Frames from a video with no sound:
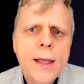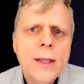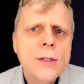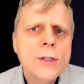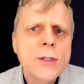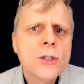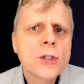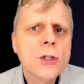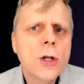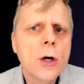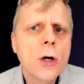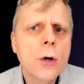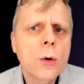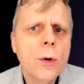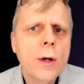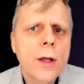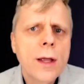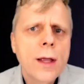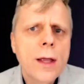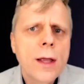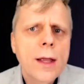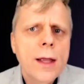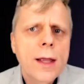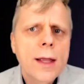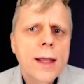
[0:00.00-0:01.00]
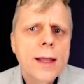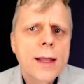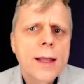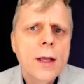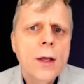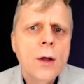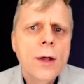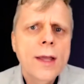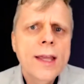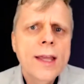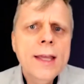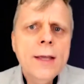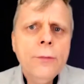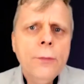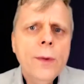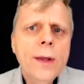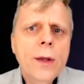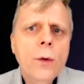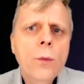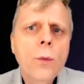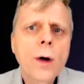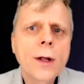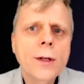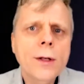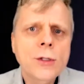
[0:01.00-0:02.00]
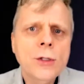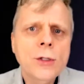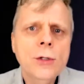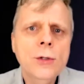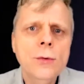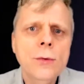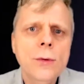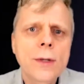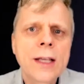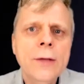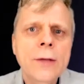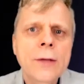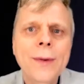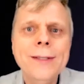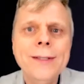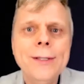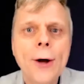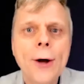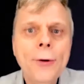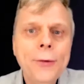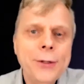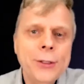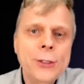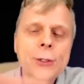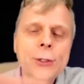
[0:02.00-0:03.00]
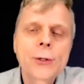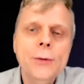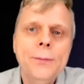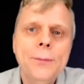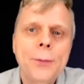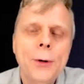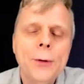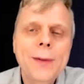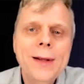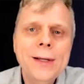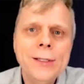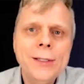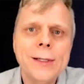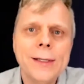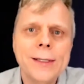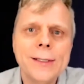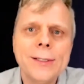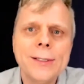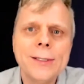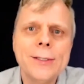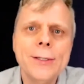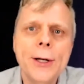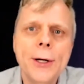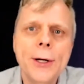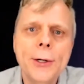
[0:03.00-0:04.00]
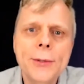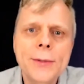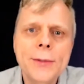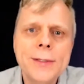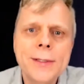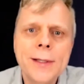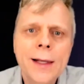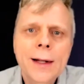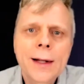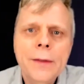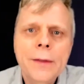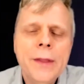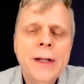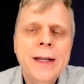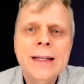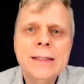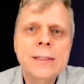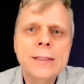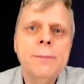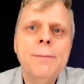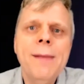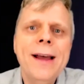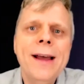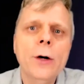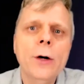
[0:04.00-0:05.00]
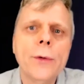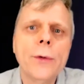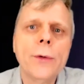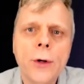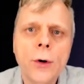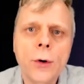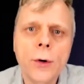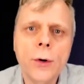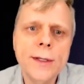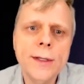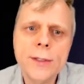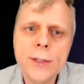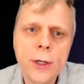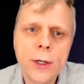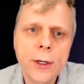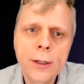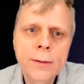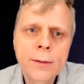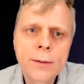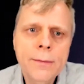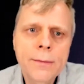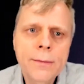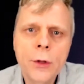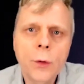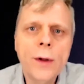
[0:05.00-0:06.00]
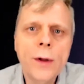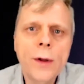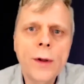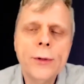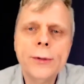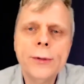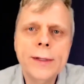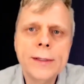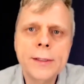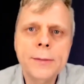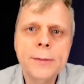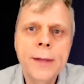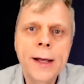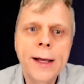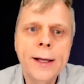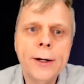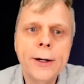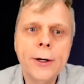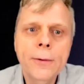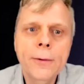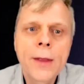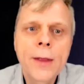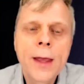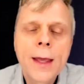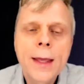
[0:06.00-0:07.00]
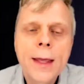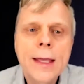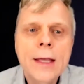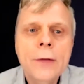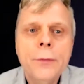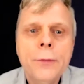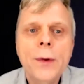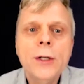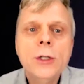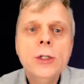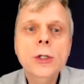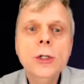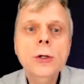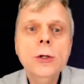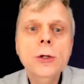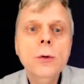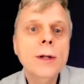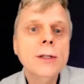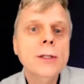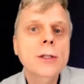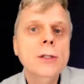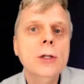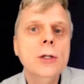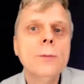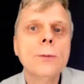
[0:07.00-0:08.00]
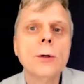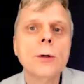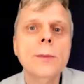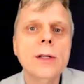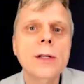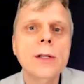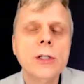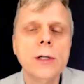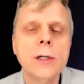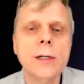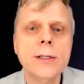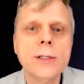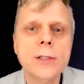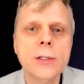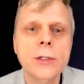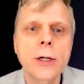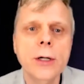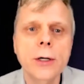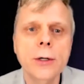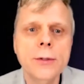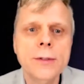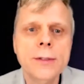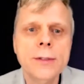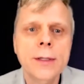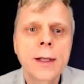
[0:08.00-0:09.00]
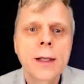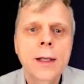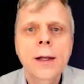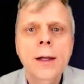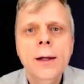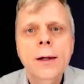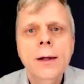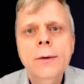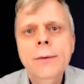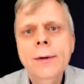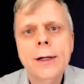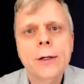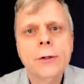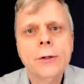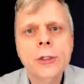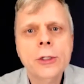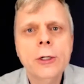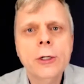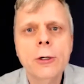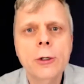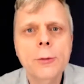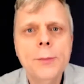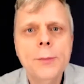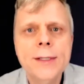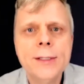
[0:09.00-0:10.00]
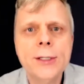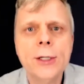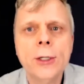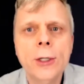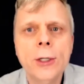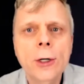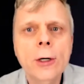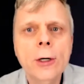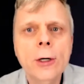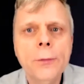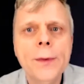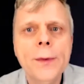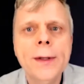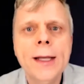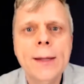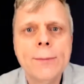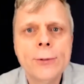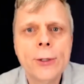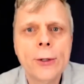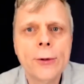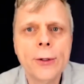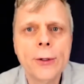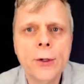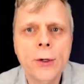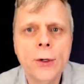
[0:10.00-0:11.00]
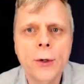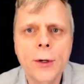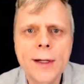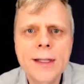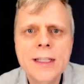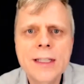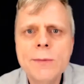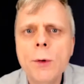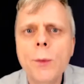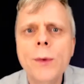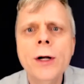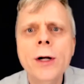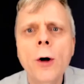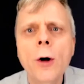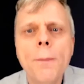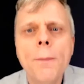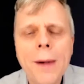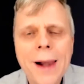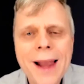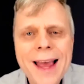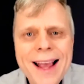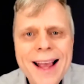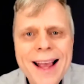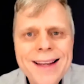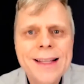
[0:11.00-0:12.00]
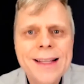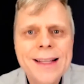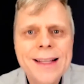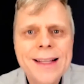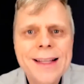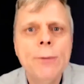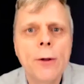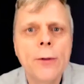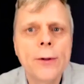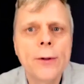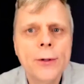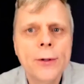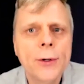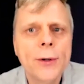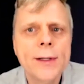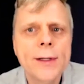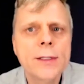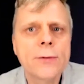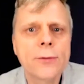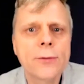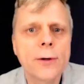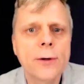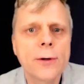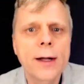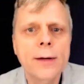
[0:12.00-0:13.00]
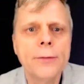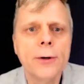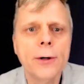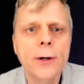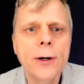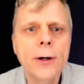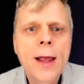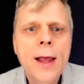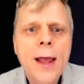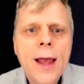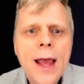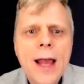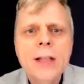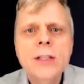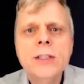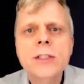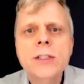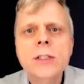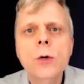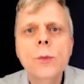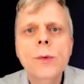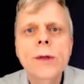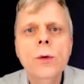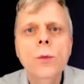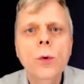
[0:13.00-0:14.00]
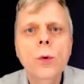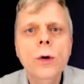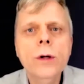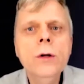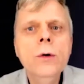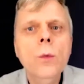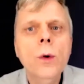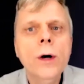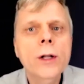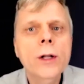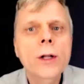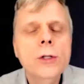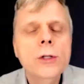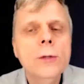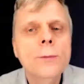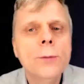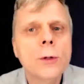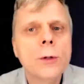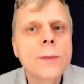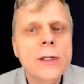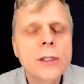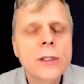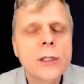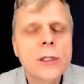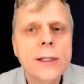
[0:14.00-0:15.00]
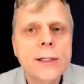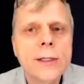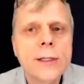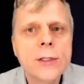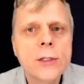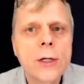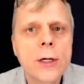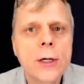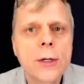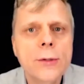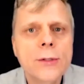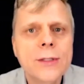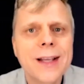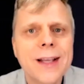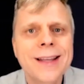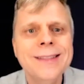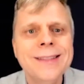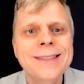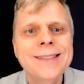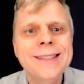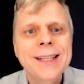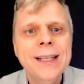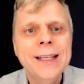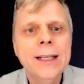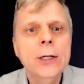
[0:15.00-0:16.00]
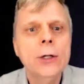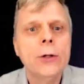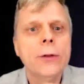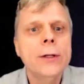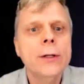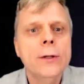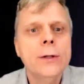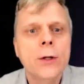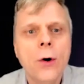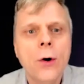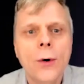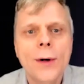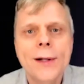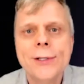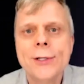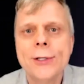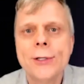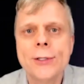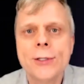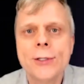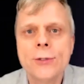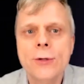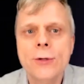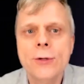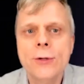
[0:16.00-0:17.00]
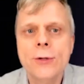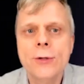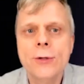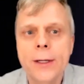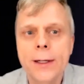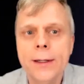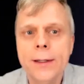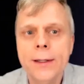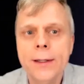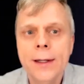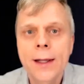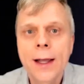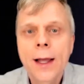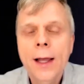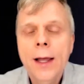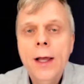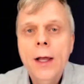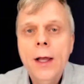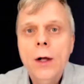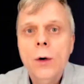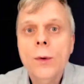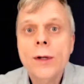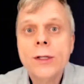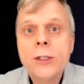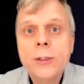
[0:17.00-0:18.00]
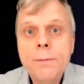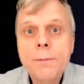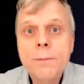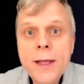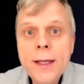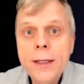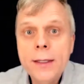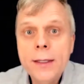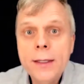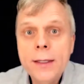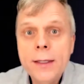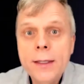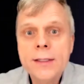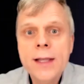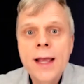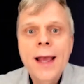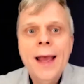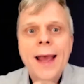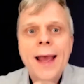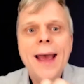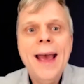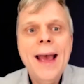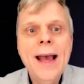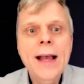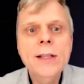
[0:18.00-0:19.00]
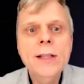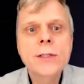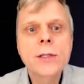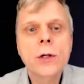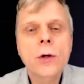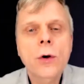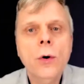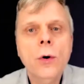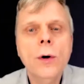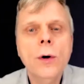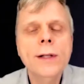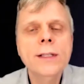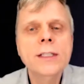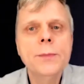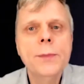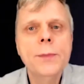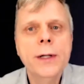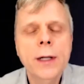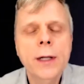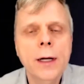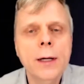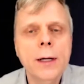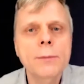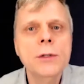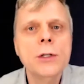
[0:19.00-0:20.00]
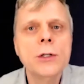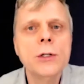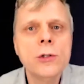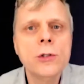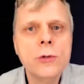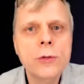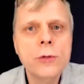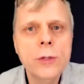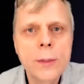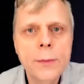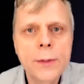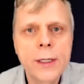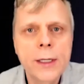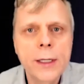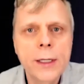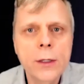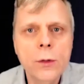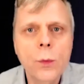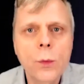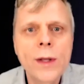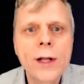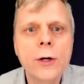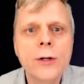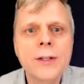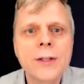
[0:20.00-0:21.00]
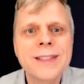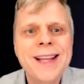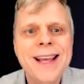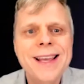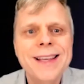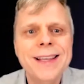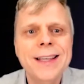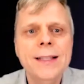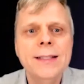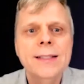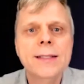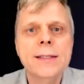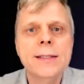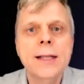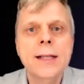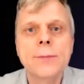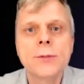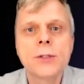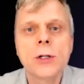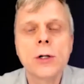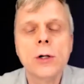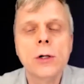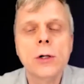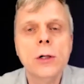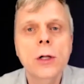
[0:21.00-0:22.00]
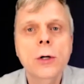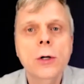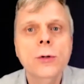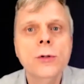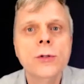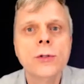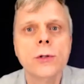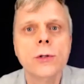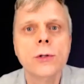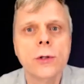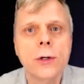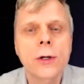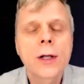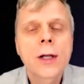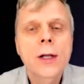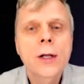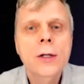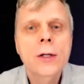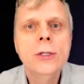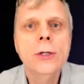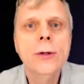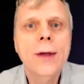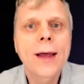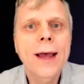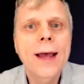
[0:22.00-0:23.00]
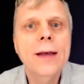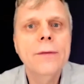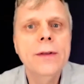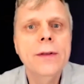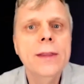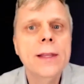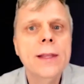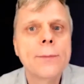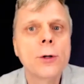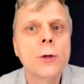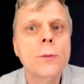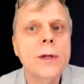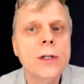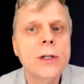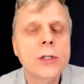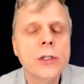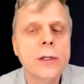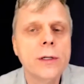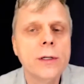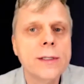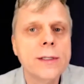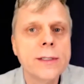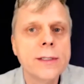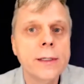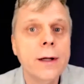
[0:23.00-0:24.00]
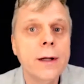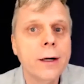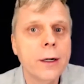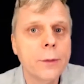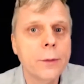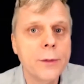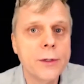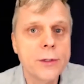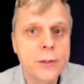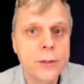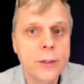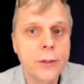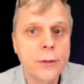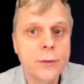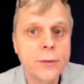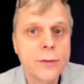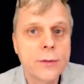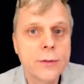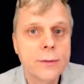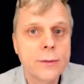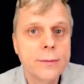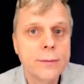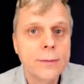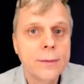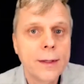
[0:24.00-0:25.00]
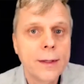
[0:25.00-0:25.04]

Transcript: So if we want to, if we don't do permissionless nodes, then it doesn't matter where the coins are. The one third doesn't matter. If we do want to do permissionless nodes, well, sure, it'd be secure if we kept all the coins, but we don't plan to keep all the coins forever. And so we wouldn't want to do permissionless nodes until the coins are distributed, which means as the coins become distributed, we are taking steps closer to having the permissionless anonymous nodes.